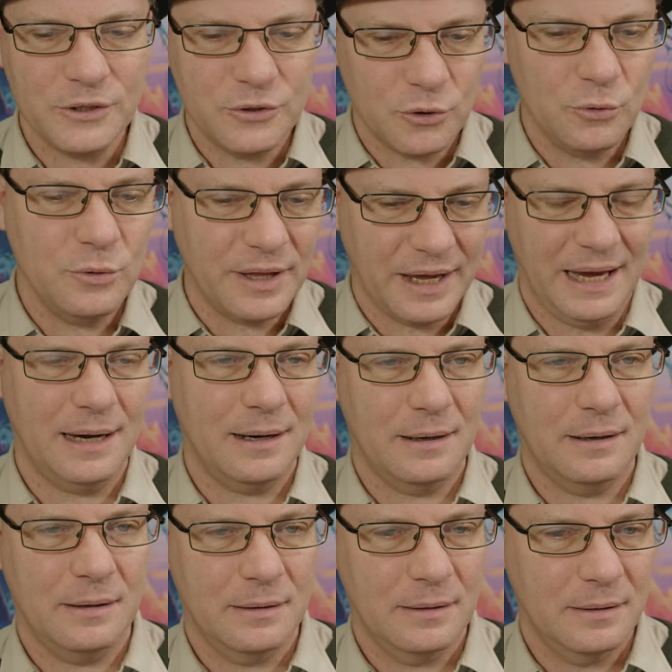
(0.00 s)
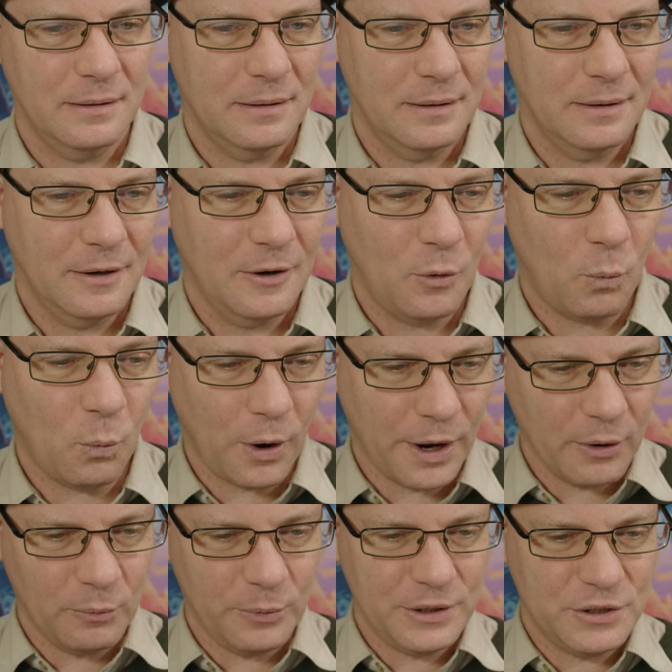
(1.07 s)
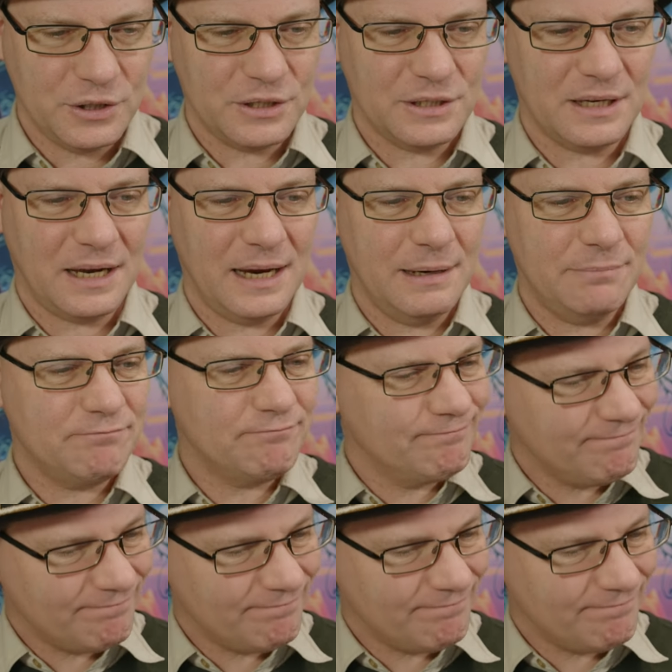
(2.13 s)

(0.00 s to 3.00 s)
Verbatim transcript: we do that? Why don't we just say